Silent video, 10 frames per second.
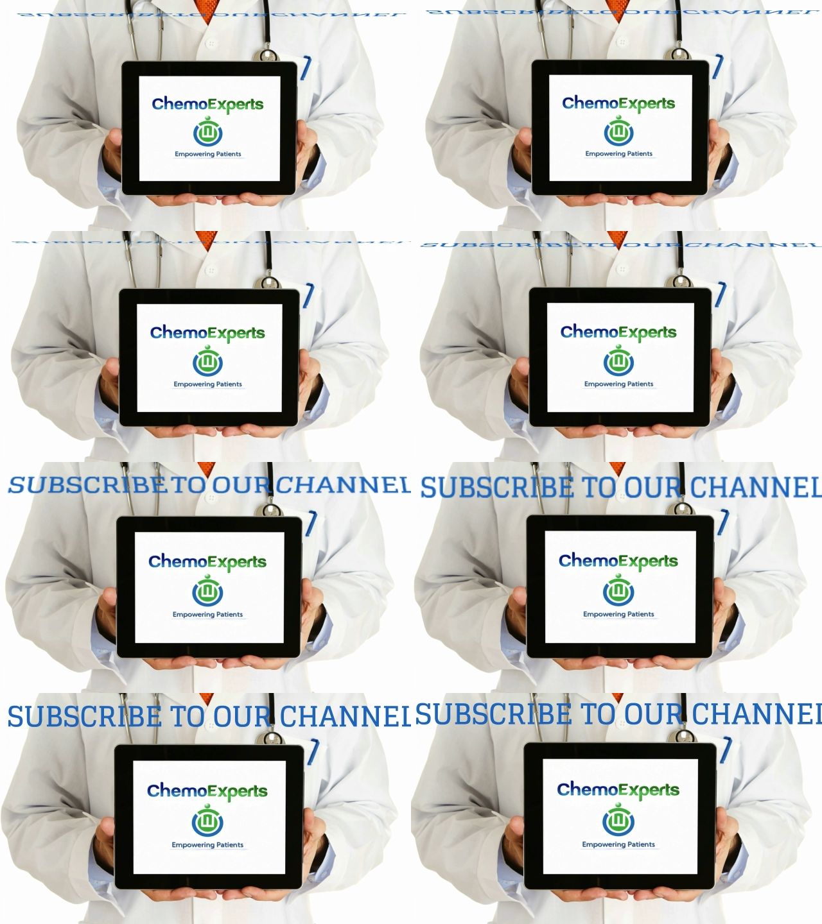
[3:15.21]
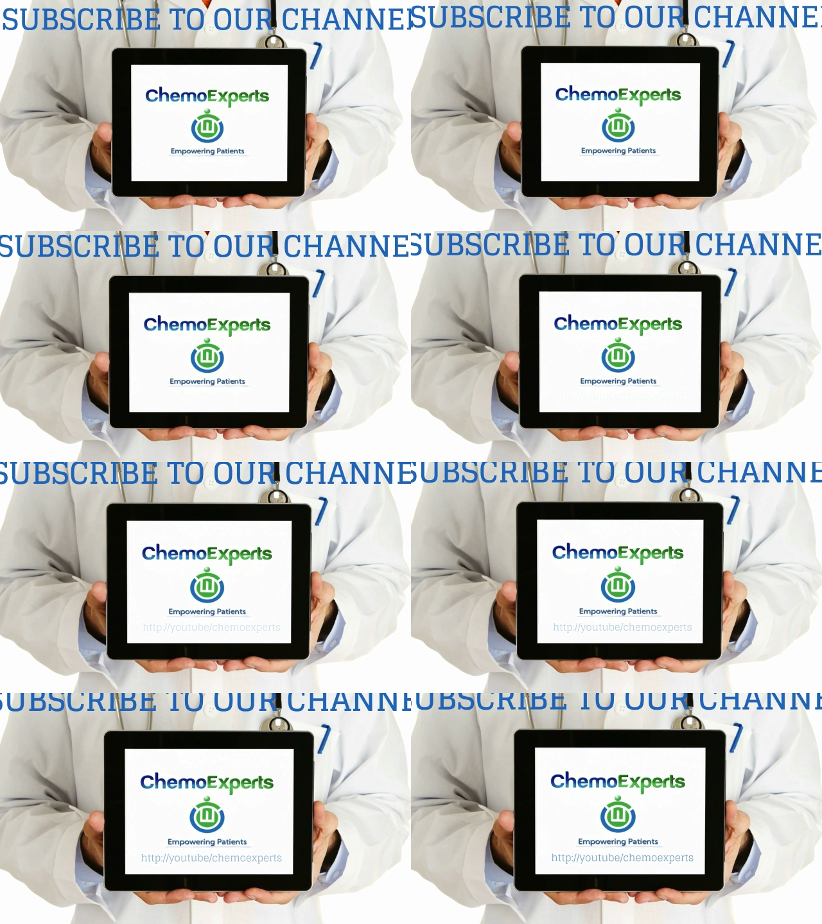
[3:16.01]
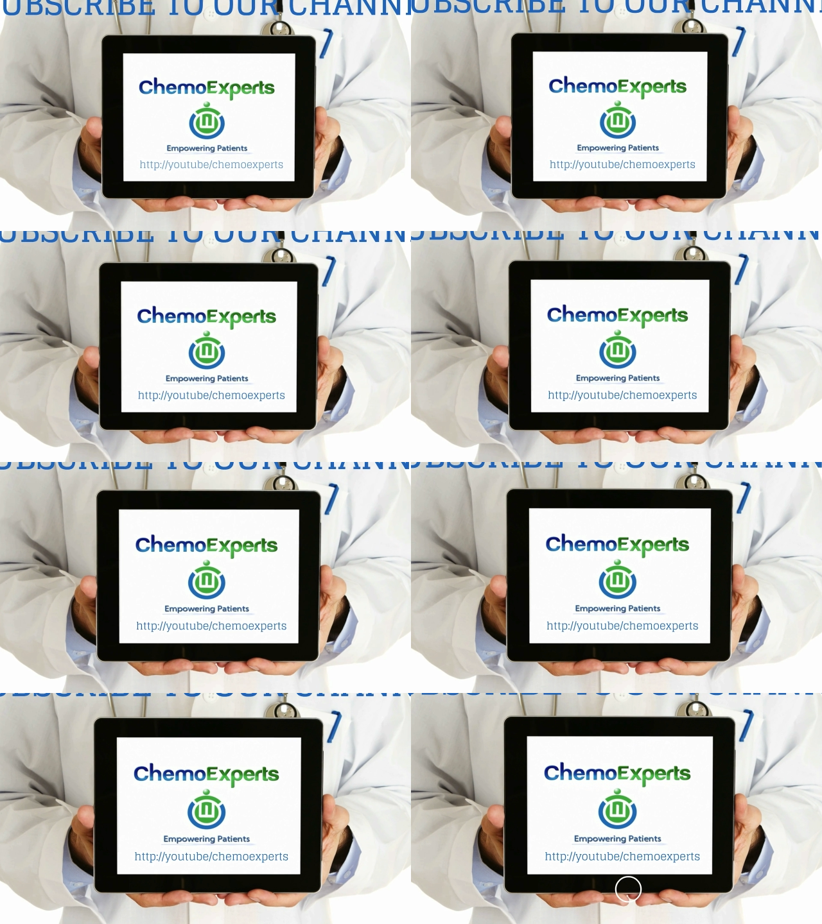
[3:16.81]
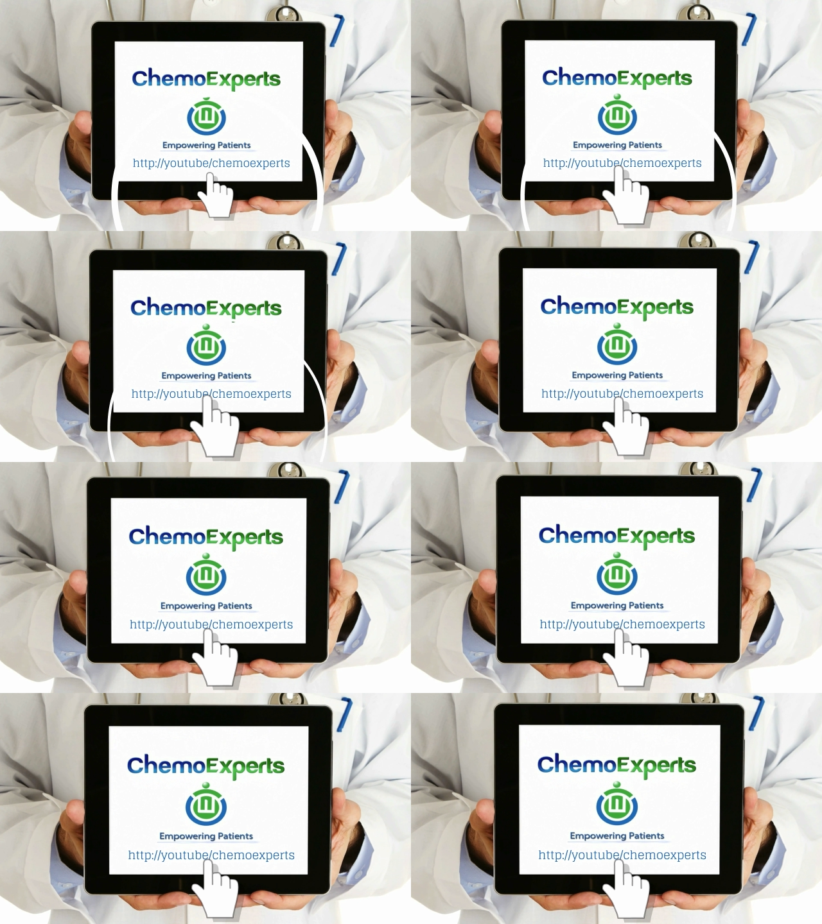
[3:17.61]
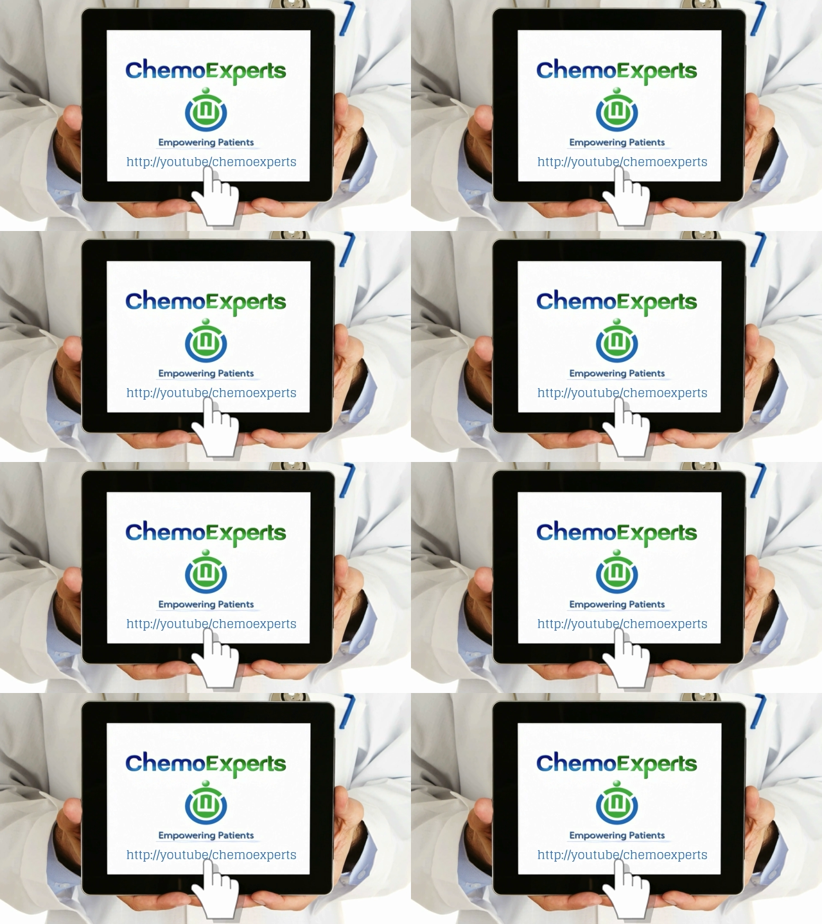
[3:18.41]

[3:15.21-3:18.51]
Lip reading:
[unreadable: no face in view]